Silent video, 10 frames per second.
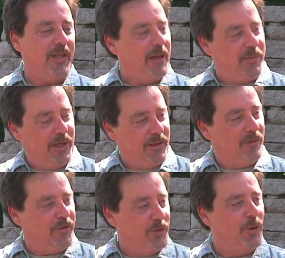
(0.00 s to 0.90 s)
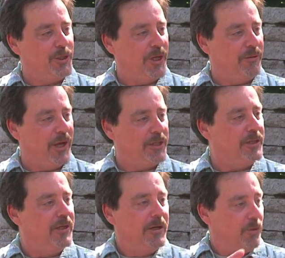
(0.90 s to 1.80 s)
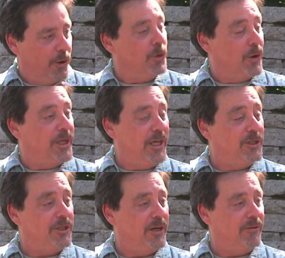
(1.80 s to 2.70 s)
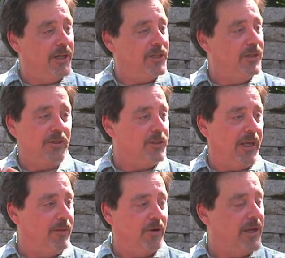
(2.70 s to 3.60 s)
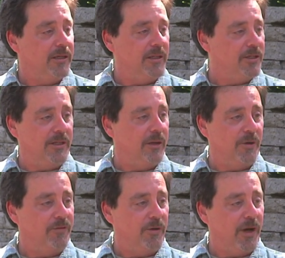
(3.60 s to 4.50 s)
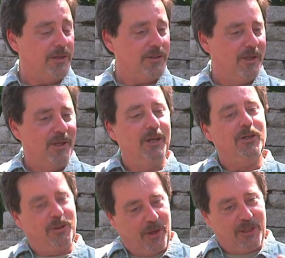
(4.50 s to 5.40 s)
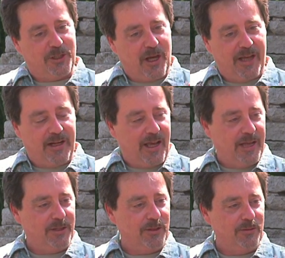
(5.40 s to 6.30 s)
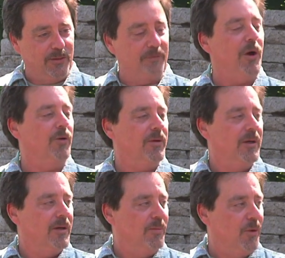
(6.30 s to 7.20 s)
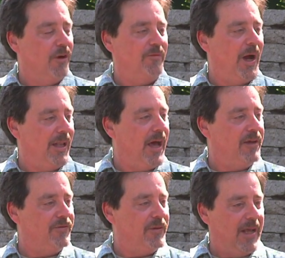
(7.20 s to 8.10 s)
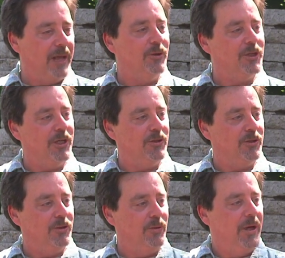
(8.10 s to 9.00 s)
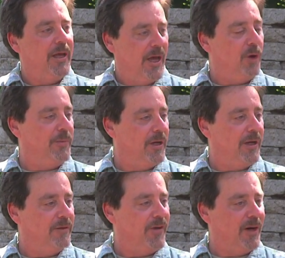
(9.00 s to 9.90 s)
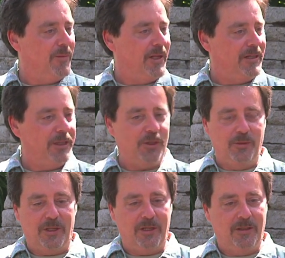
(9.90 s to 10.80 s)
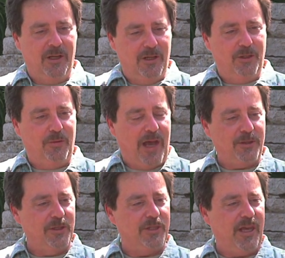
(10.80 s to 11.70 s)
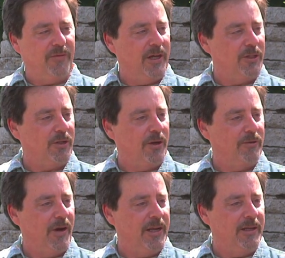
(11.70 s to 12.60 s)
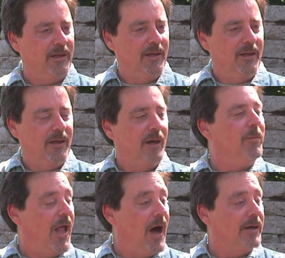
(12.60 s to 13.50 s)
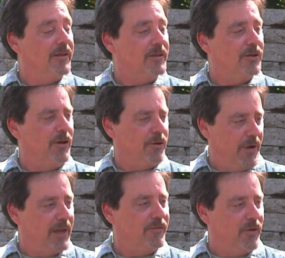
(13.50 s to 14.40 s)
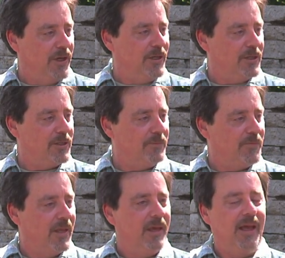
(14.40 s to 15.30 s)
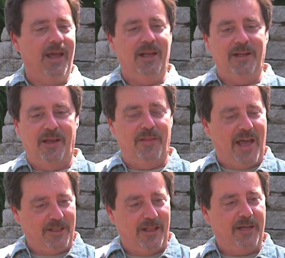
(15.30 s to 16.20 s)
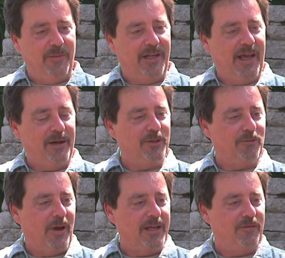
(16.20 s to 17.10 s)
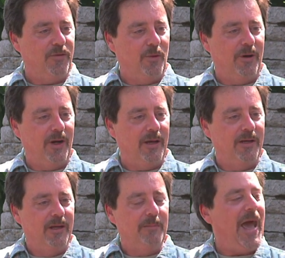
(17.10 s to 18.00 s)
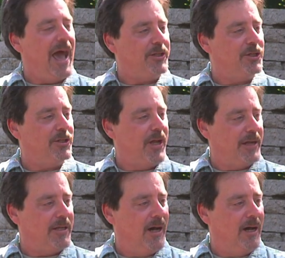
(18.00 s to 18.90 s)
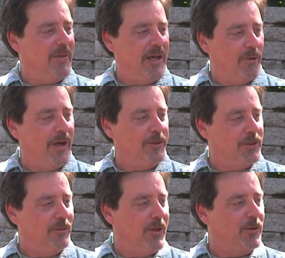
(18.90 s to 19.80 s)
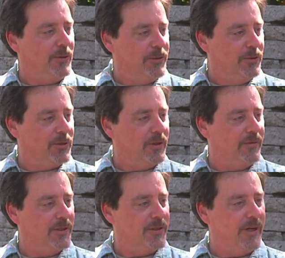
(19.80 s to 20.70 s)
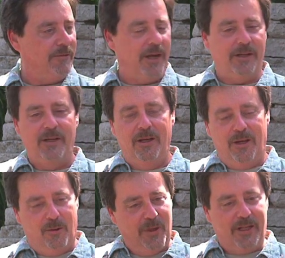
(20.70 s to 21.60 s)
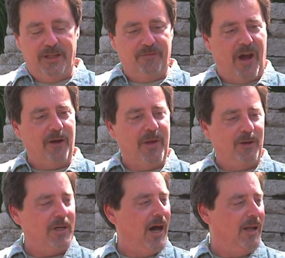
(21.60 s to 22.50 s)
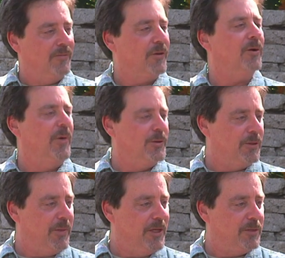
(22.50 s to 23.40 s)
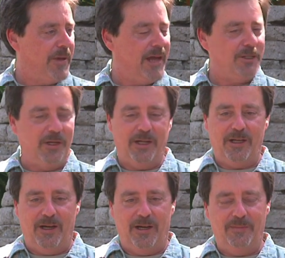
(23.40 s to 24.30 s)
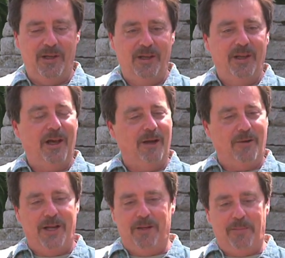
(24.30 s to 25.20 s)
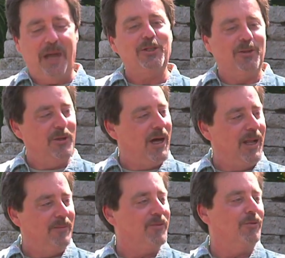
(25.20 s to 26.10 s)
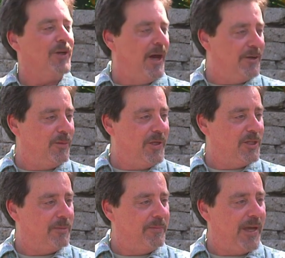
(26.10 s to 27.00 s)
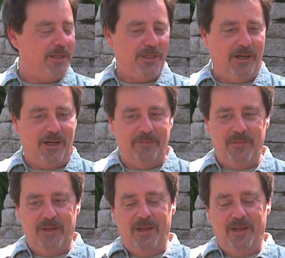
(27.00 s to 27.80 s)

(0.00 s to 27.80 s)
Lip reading: not being there for your generation or your kids' generation in the same great condition they were for us. So I decided I had to devote more of my life and energy to helping on environmental issues, and in 2007 I started writing a blog that's called Creative Greenness, and that's led me now to write for Patch.com, AOL's new local news service, and I write a weekly environmental column for Hermosa Beach Patch.com. I write a bicycle column for Redondo Beach Patch.com,